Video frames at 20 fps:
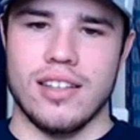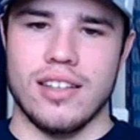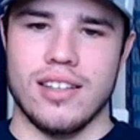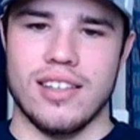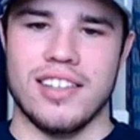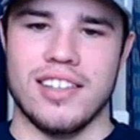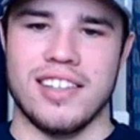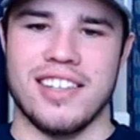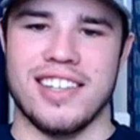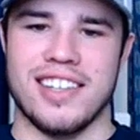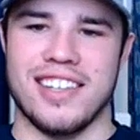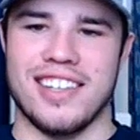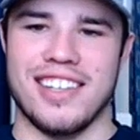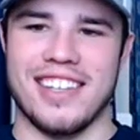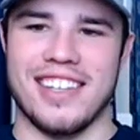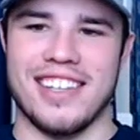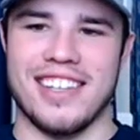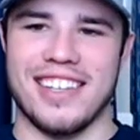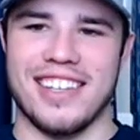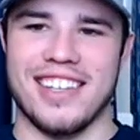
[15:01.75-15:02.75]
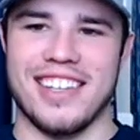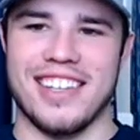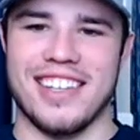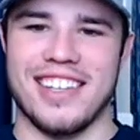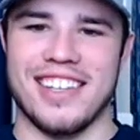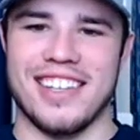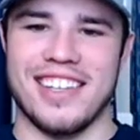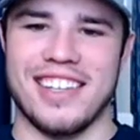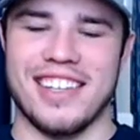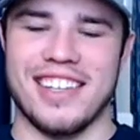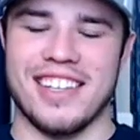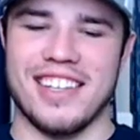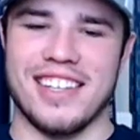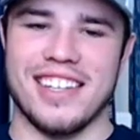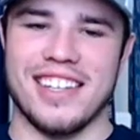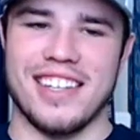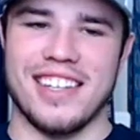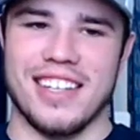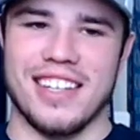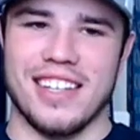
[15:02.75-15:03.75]

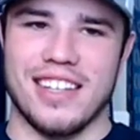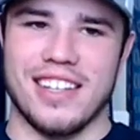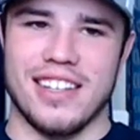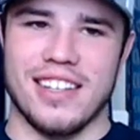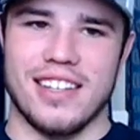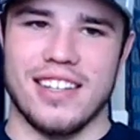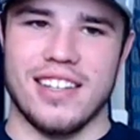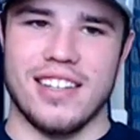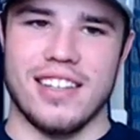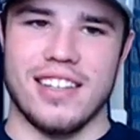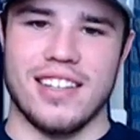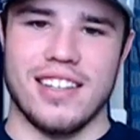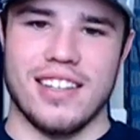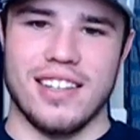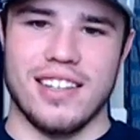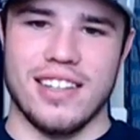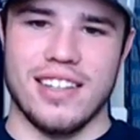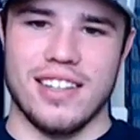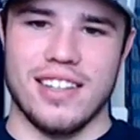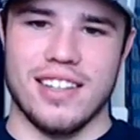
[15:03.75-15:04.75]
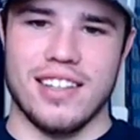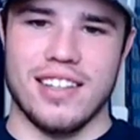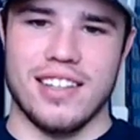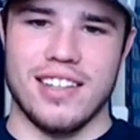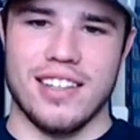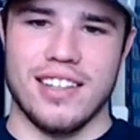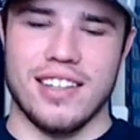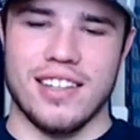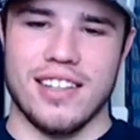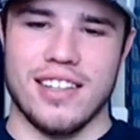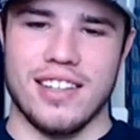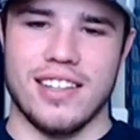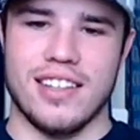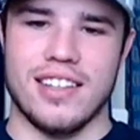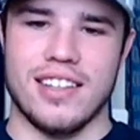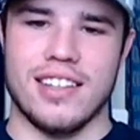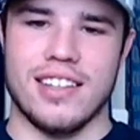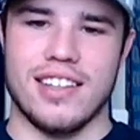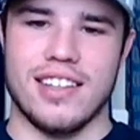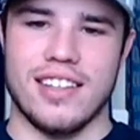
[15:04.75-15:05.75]

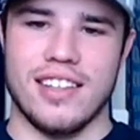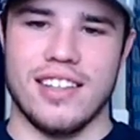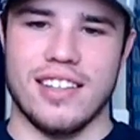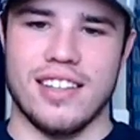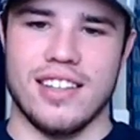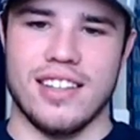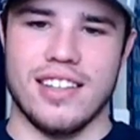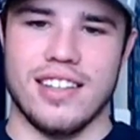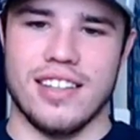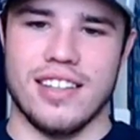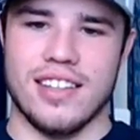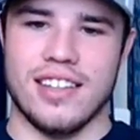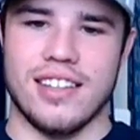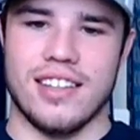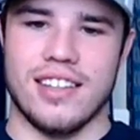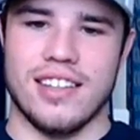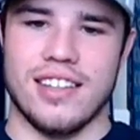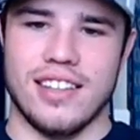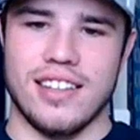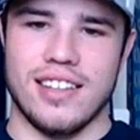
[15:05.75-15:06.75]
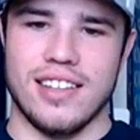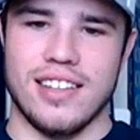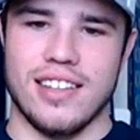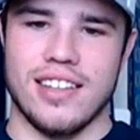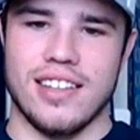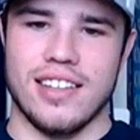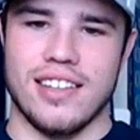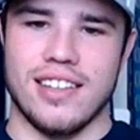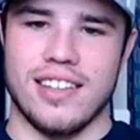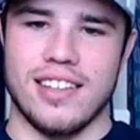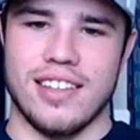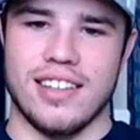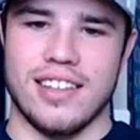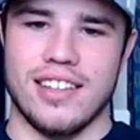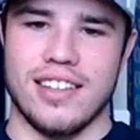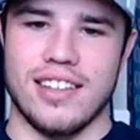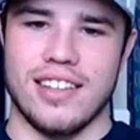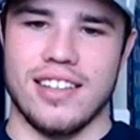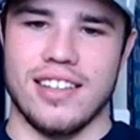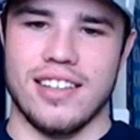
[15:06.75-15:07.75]

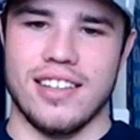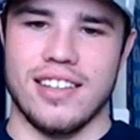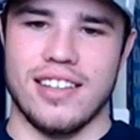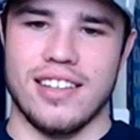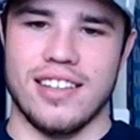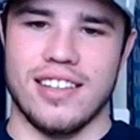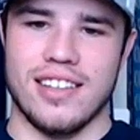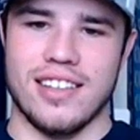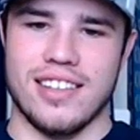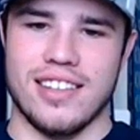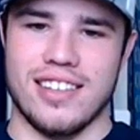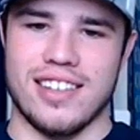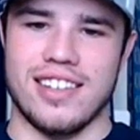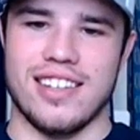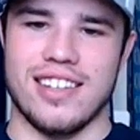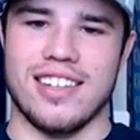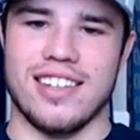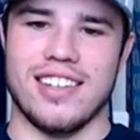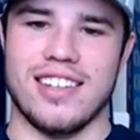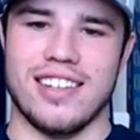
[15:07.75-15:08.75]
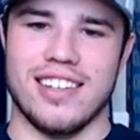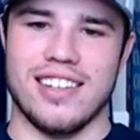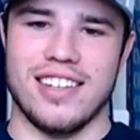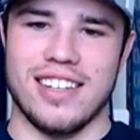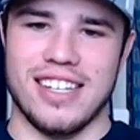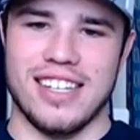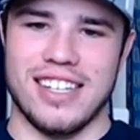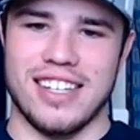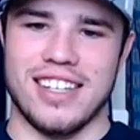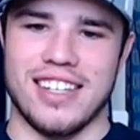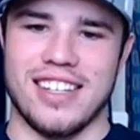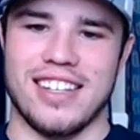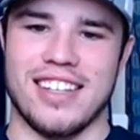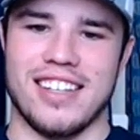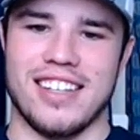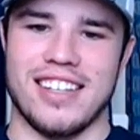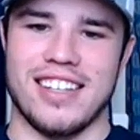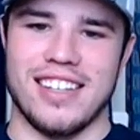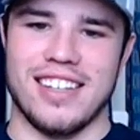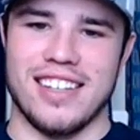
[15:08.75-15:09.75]
(not speaking)